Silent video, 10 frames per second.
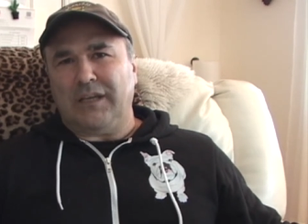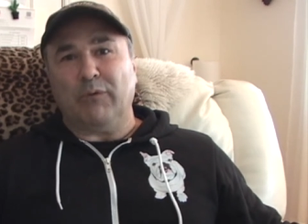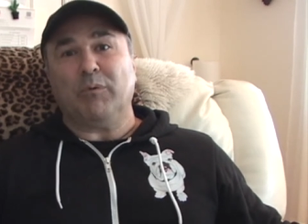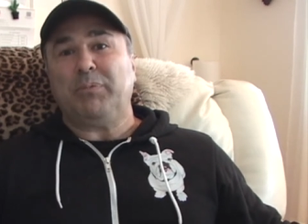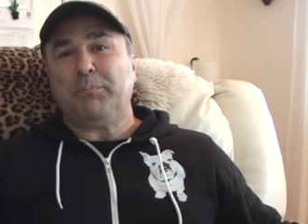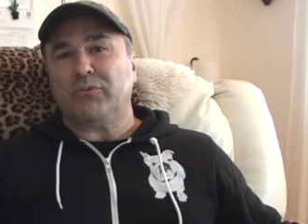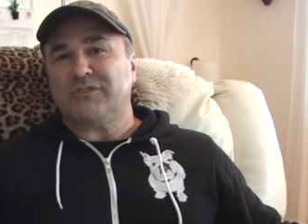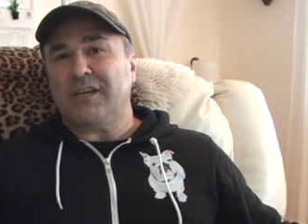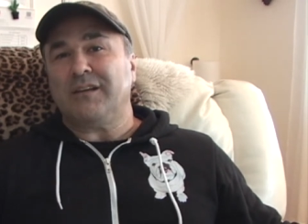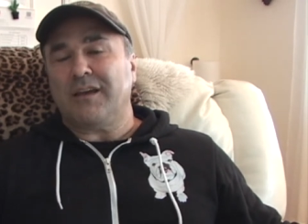And when people
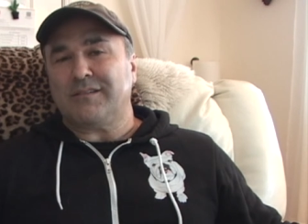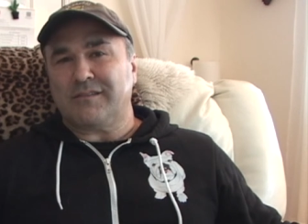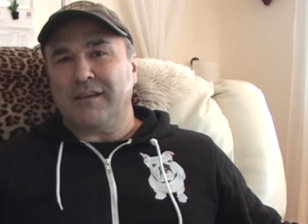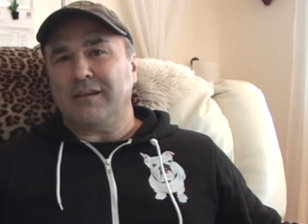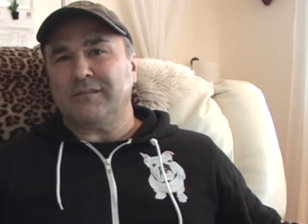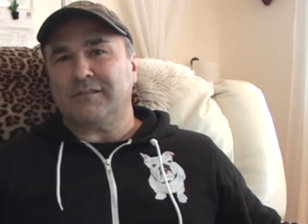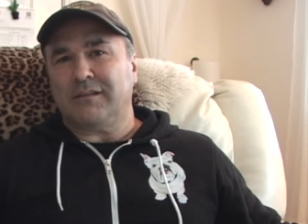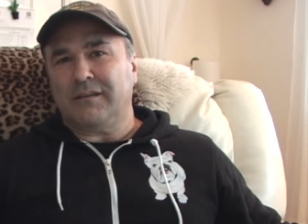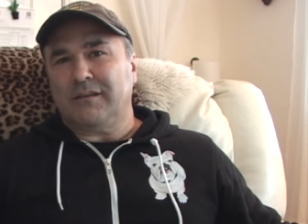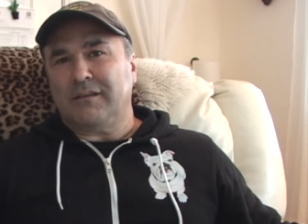say nice things,
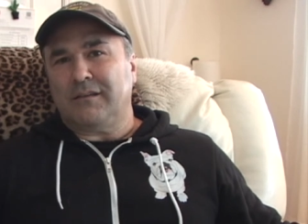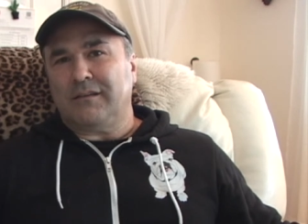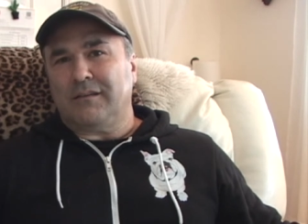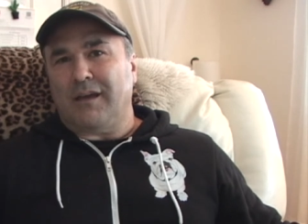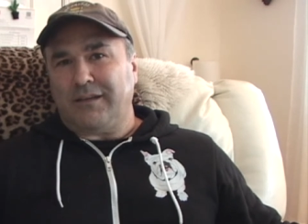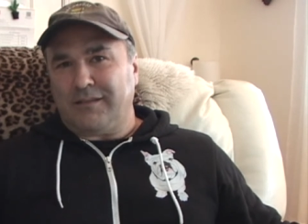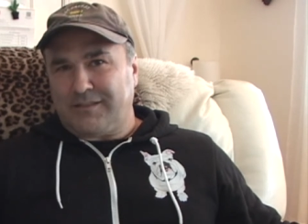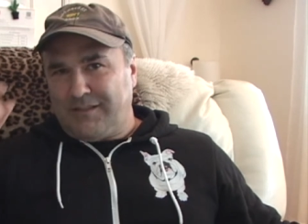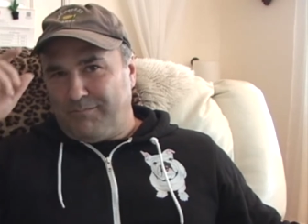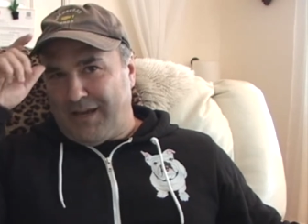I
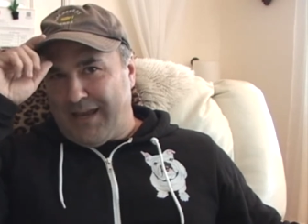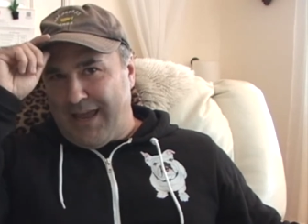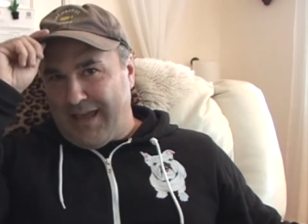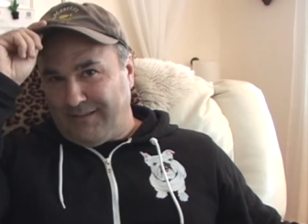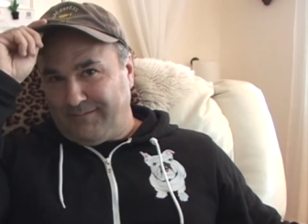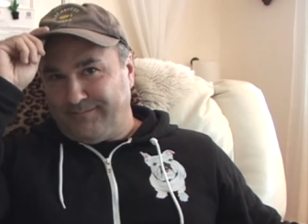just tip my hat